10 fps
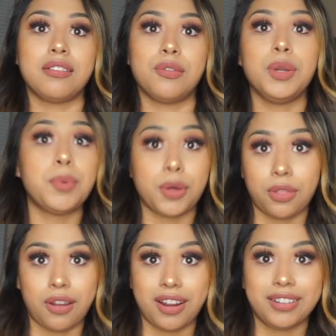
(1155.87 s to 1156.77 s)
We both
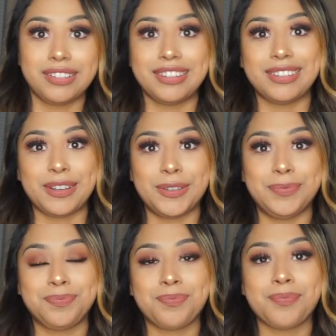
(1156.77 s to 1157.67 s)
are, so
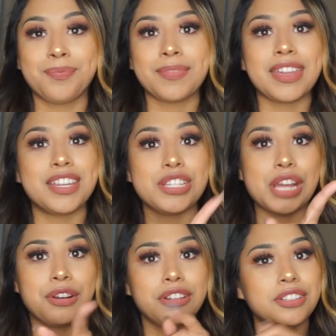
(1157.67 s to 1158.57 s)

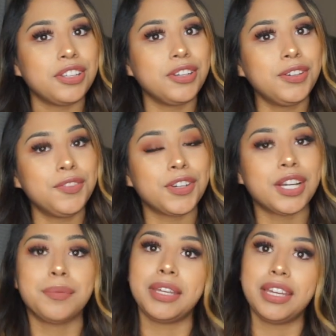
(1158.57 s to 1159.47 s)
shout out to you for coming